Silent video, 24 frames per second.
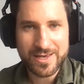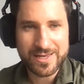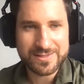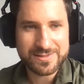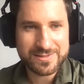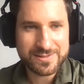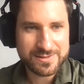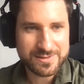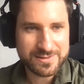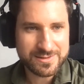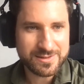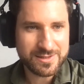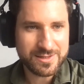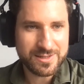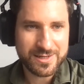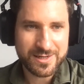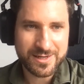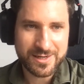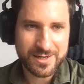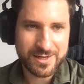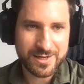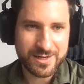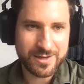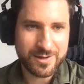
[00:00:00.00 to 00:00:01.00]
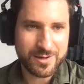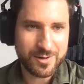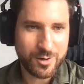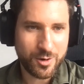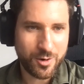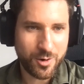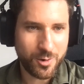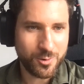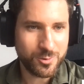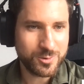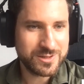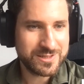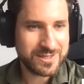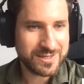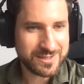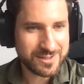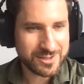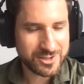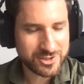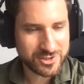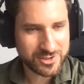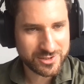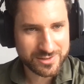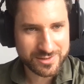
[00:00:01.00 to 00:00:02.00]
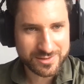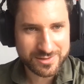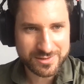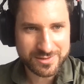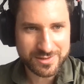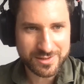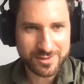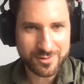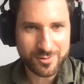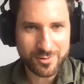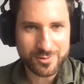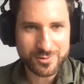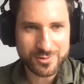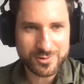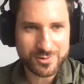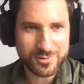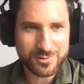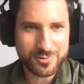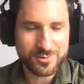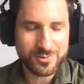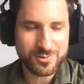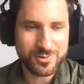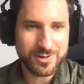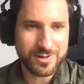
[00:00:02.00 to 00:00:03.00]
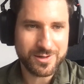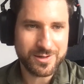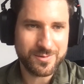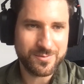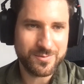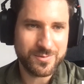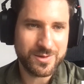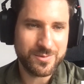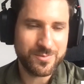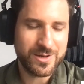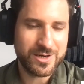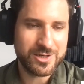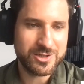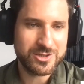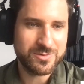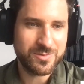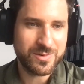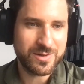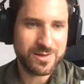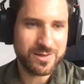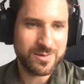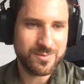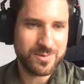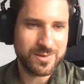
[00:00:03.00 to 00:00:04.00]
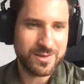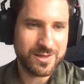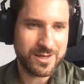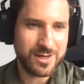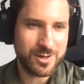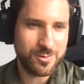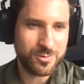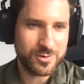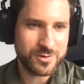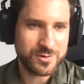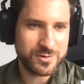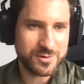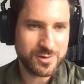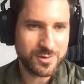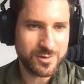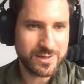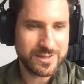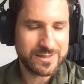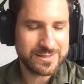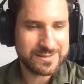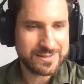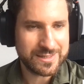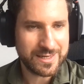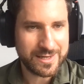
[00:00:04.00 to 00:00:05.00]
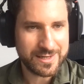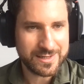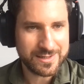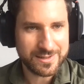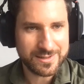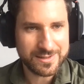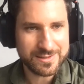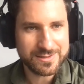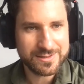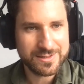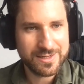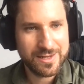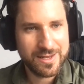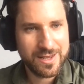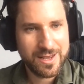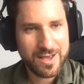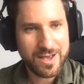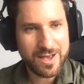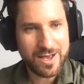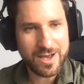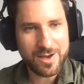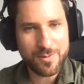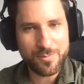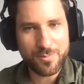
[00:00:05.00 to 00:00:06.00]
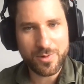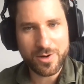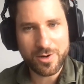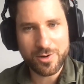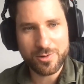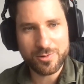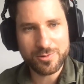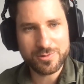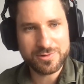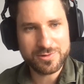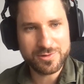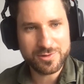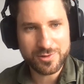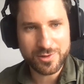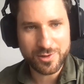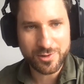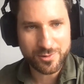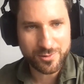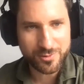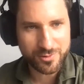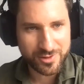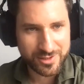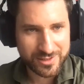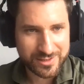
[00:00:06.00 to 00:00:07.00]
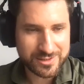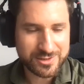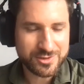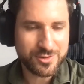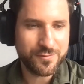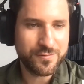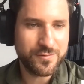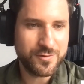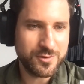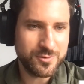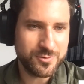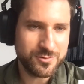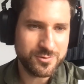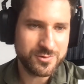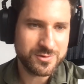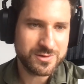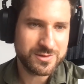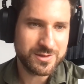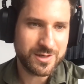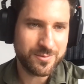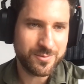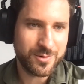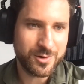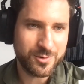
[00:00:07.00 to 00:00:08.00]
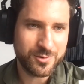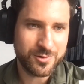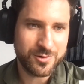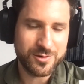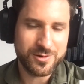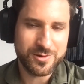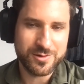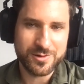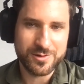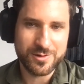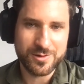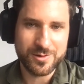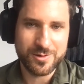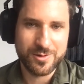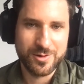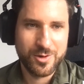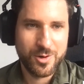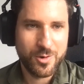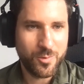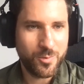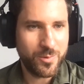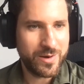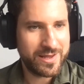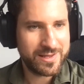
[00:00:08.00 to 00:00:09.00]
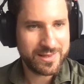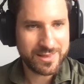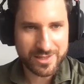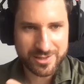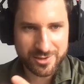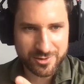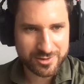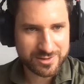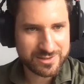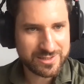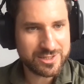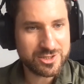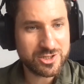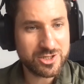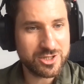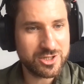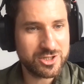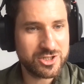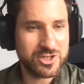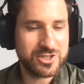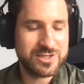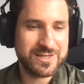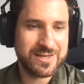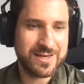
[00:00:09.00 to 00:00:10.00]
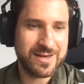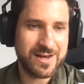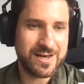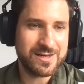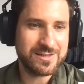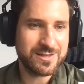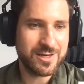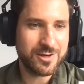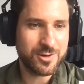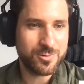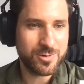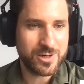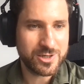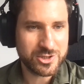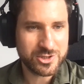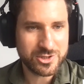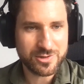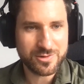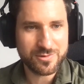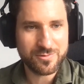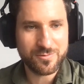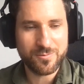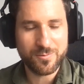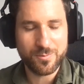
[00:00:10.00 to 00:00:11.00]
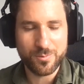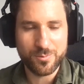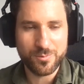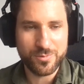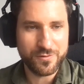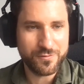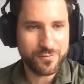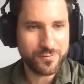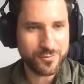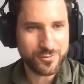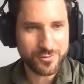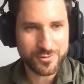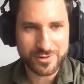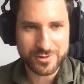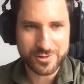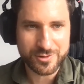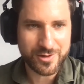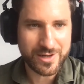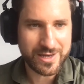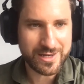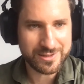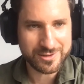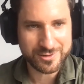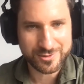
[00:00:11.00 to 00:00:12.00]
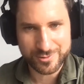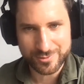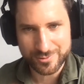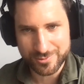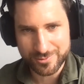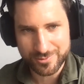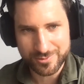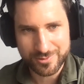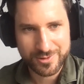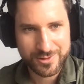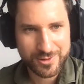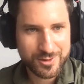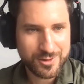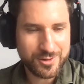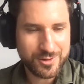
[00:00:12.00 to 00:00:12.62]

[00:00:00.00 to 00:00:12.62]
And since their own technicians and also the management there was so excited about, the ease of use, about the way that you essentially just can ask a question before you had to,